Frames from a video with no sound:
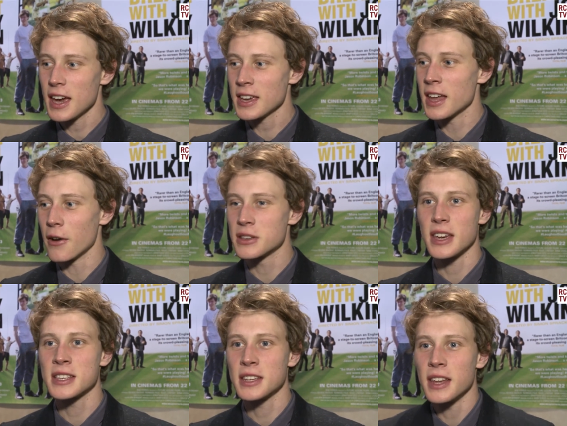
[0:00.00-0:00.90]
you know, it's,
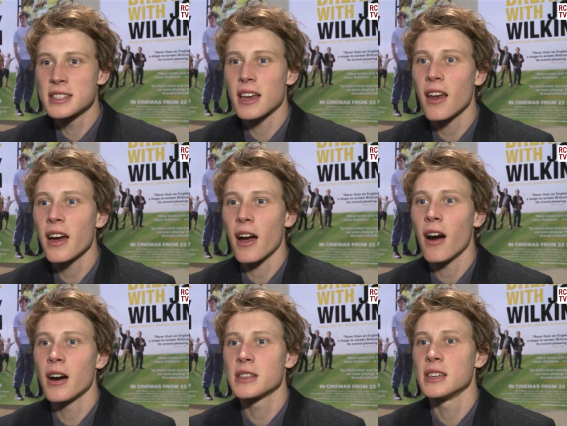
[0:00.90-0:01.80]
it's, an, it's a
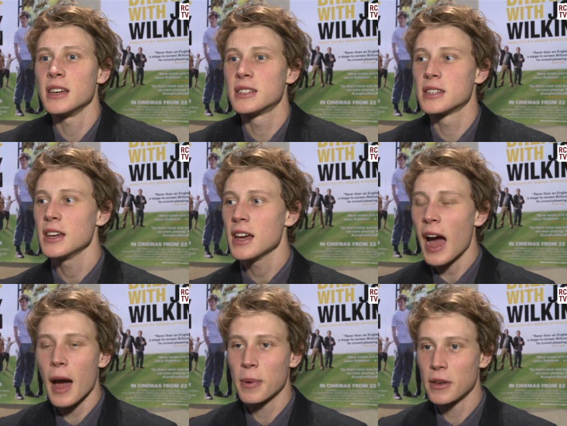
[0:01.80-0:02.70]
light-hearted,
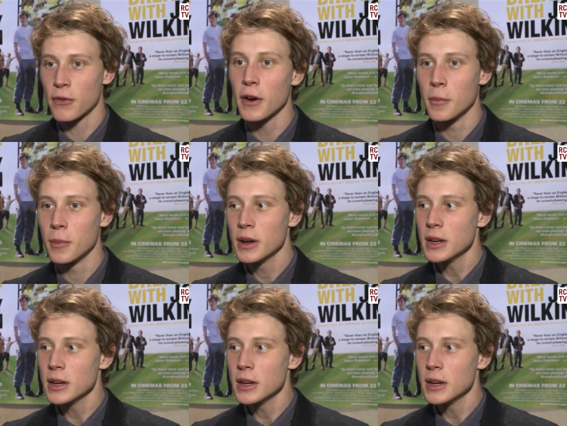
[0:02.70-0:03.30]
happy film.